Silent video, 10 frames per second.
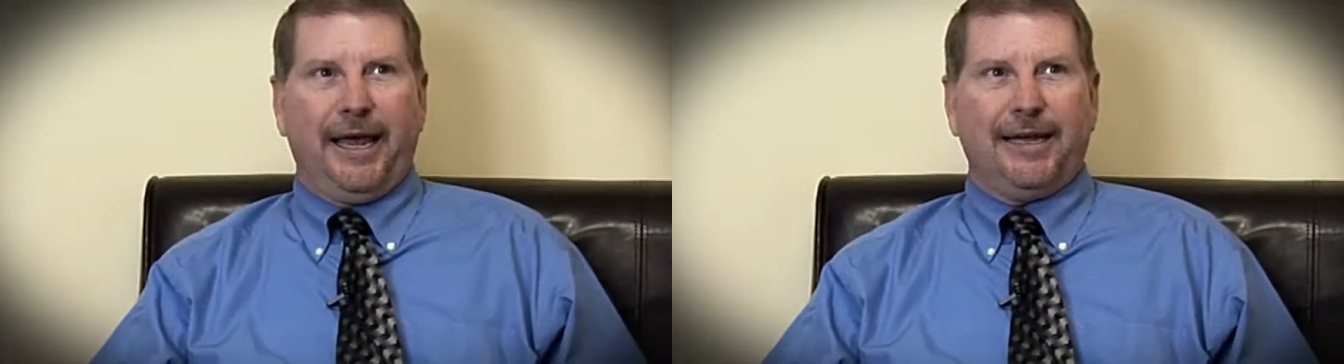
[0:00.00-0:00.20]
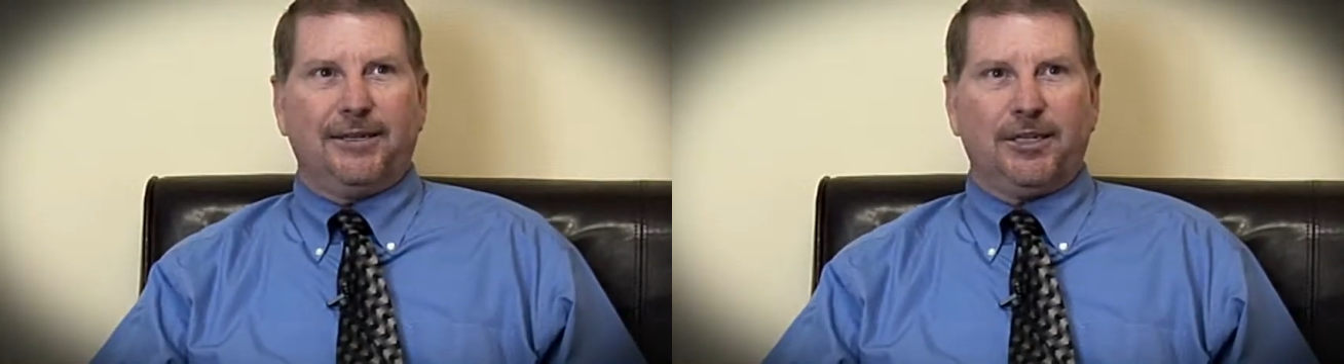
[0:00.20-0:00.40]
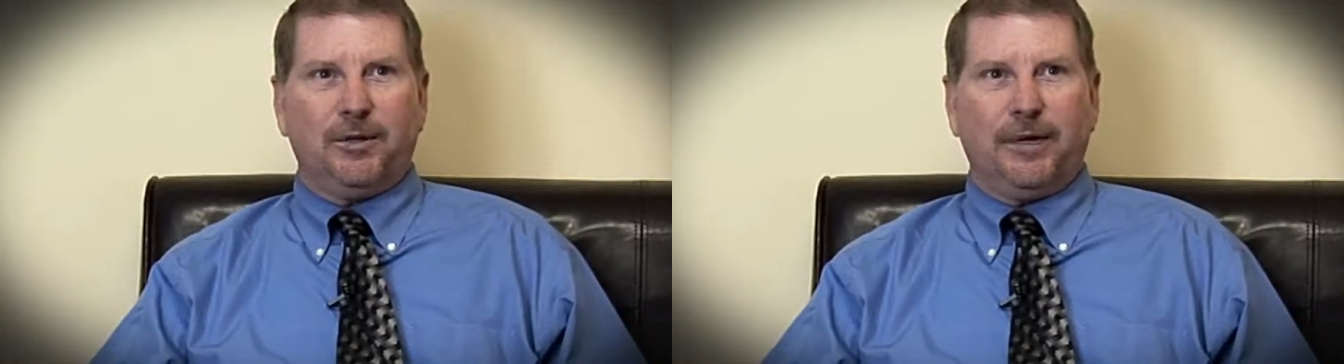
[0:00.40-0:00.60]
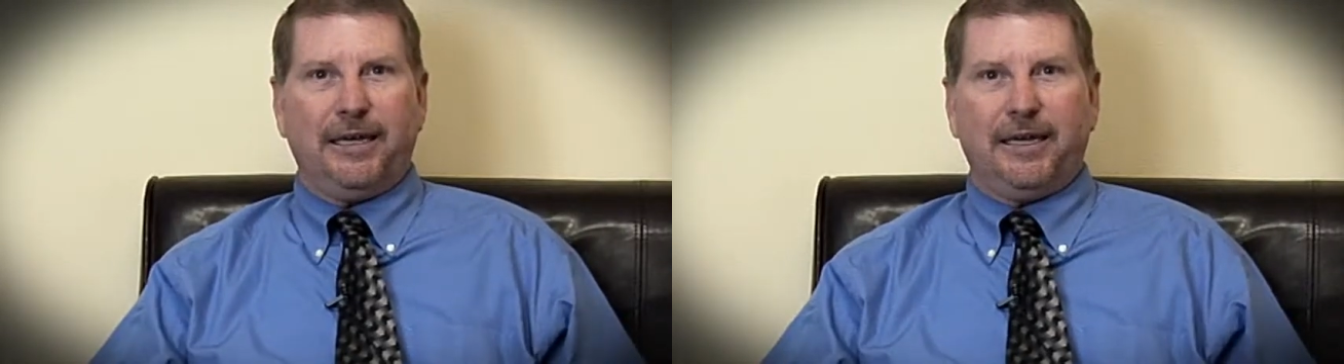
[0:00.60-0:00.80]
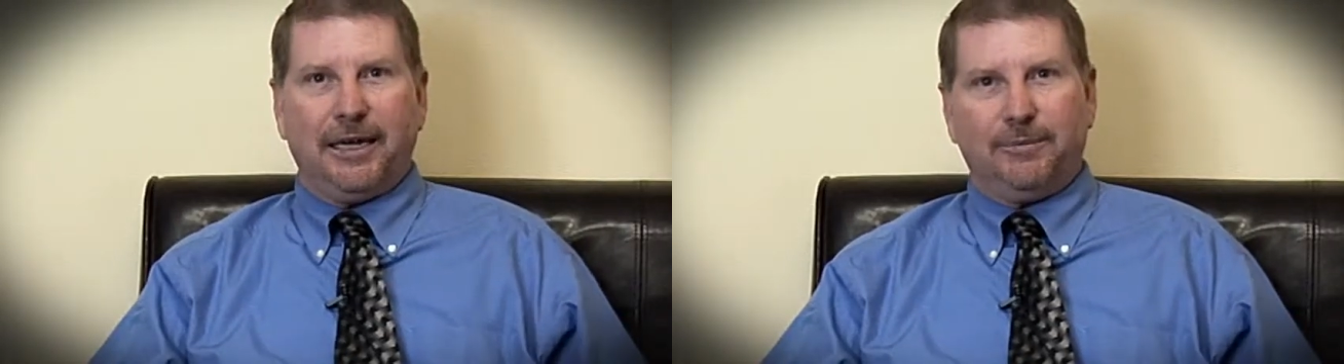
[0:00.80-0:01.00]
And so he
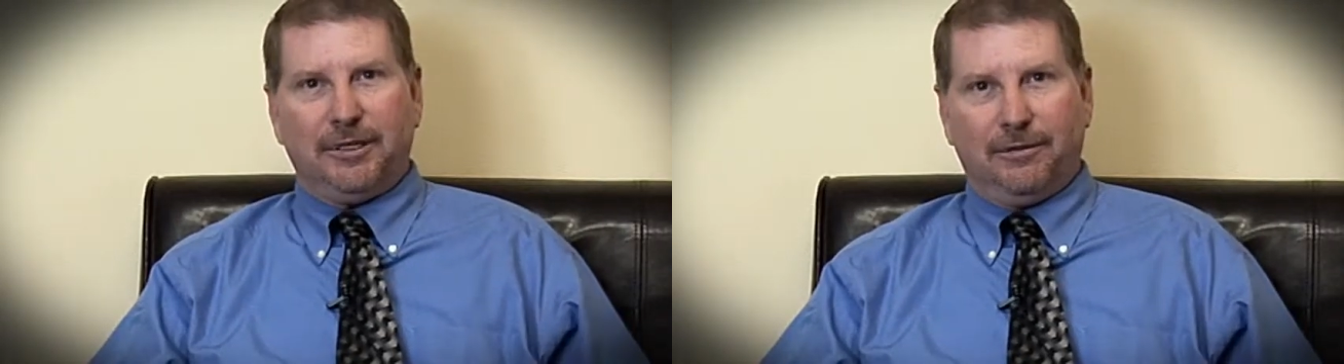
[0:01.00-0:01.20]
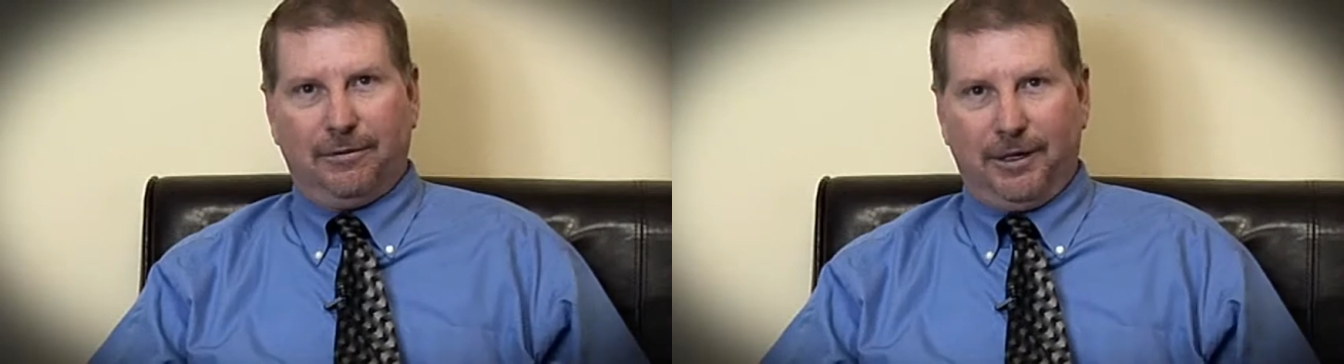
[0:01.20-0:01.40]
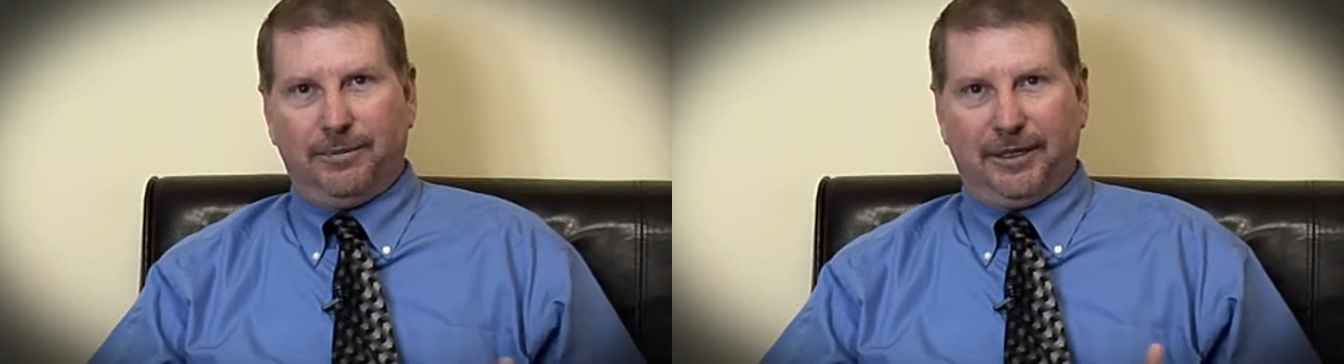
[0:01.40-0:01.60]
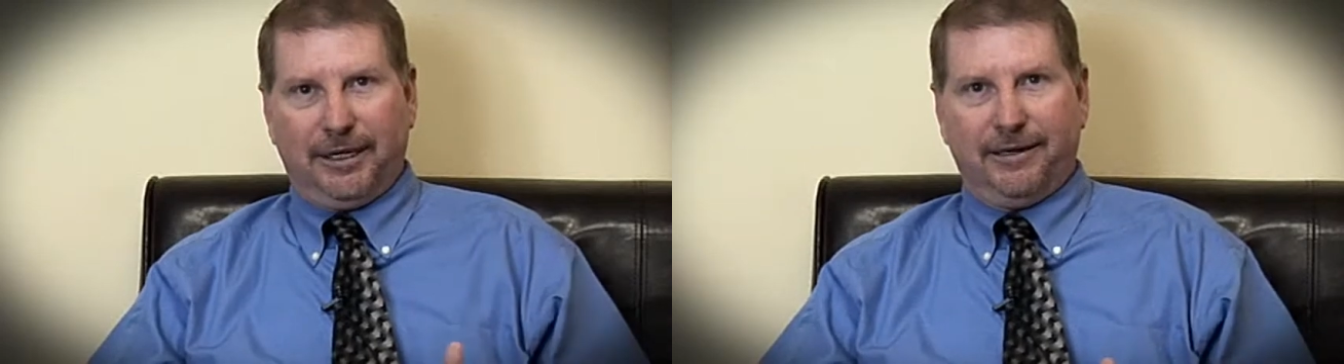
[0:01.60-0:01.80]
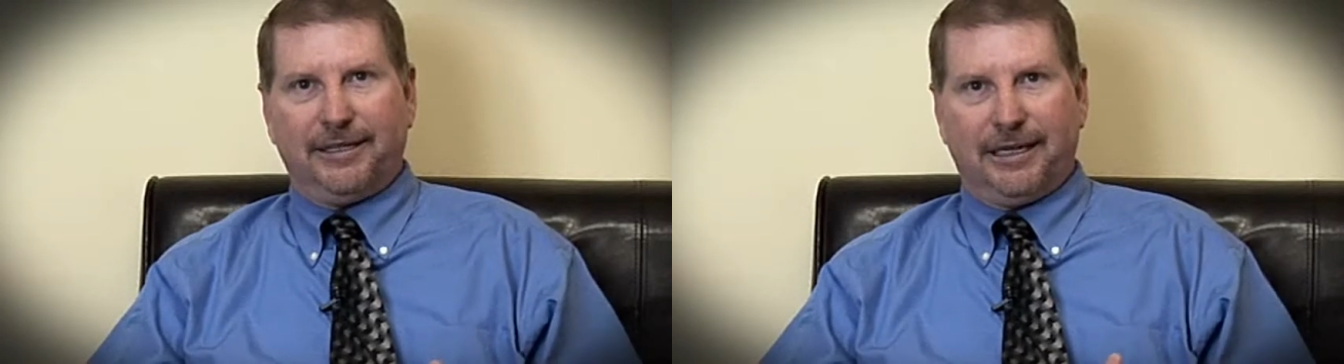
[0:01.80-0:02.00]
kept
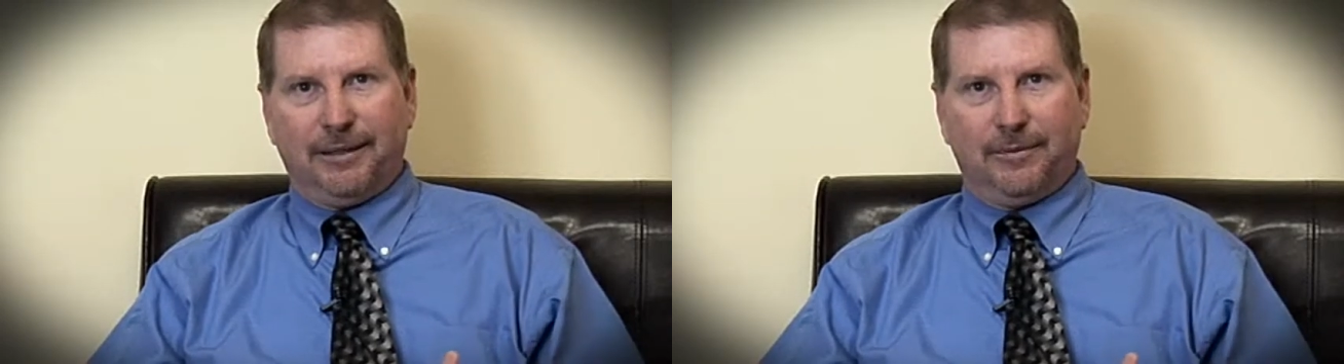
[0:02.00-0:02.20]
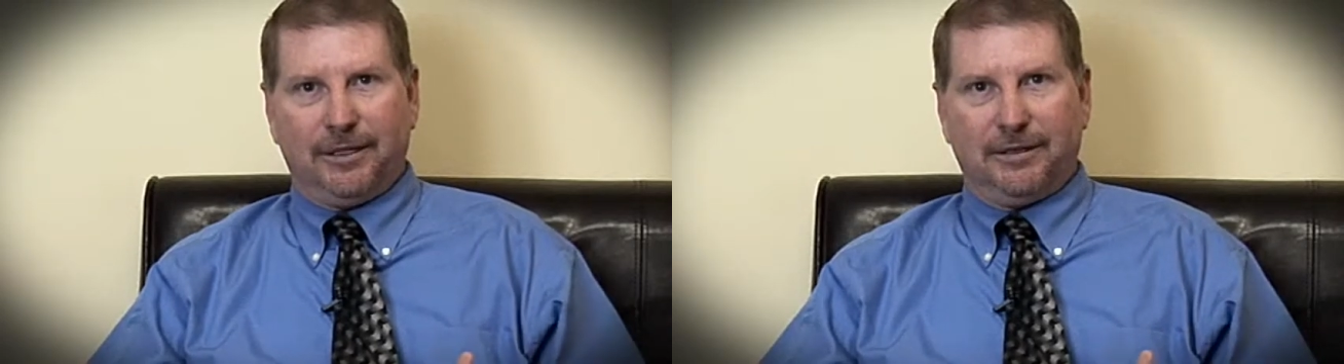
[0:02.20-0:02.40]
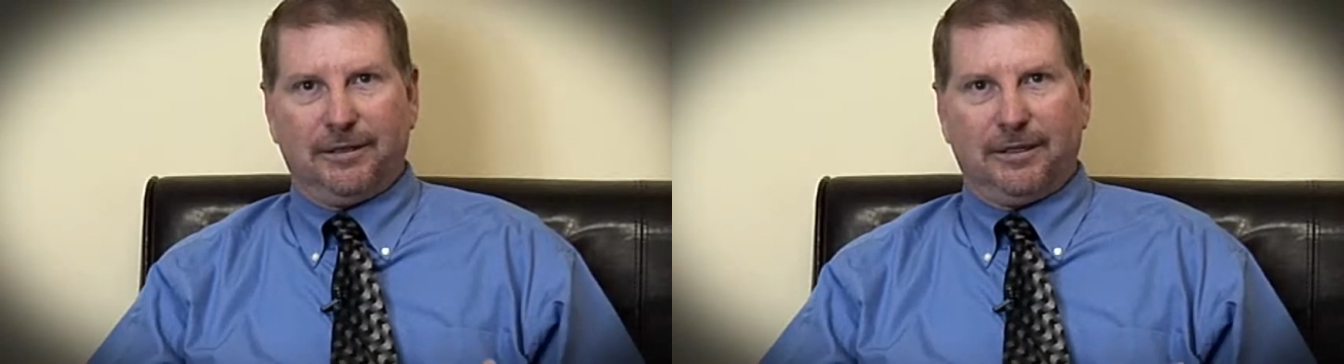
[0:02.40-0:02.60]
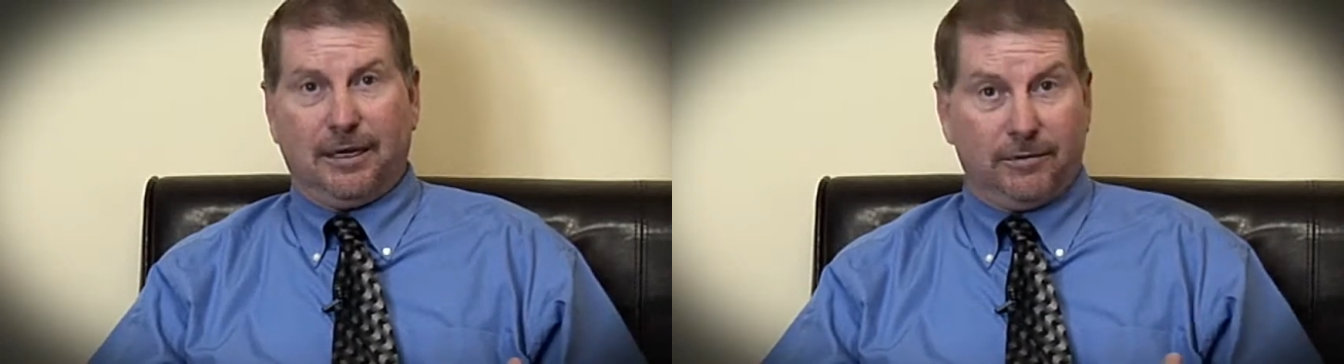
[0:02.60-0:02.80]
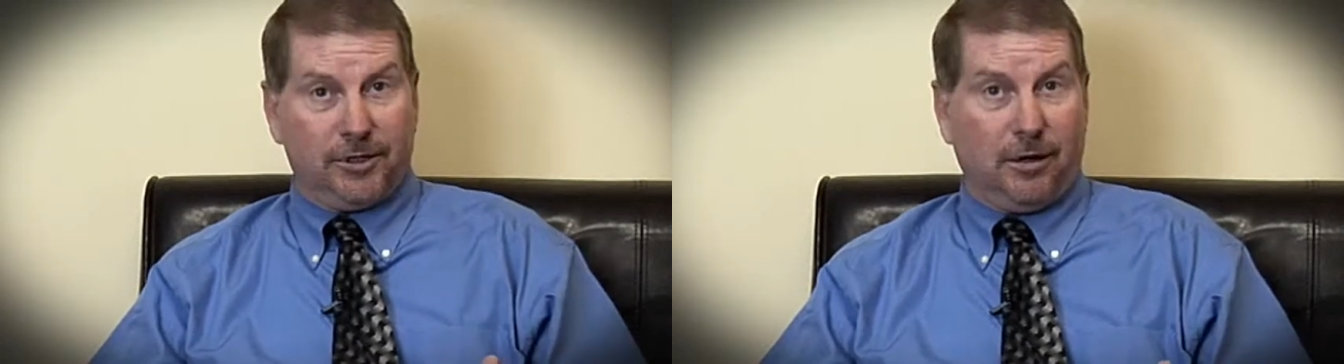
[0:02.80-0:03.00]
interrupting anytime that
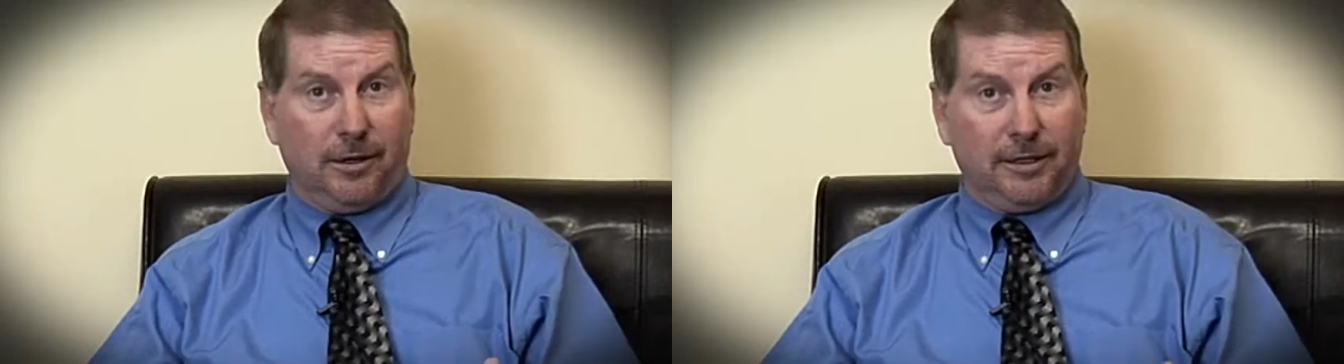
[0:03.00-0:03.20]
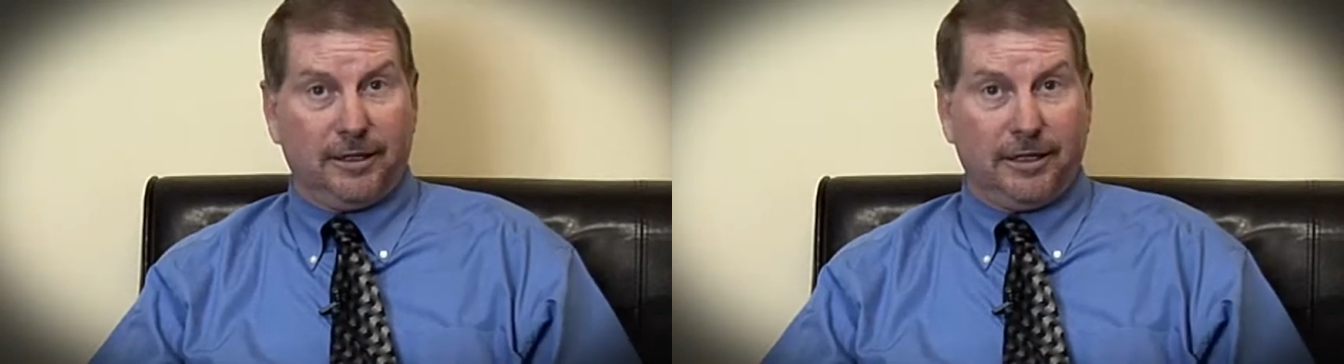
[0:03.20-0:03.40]
I was talking to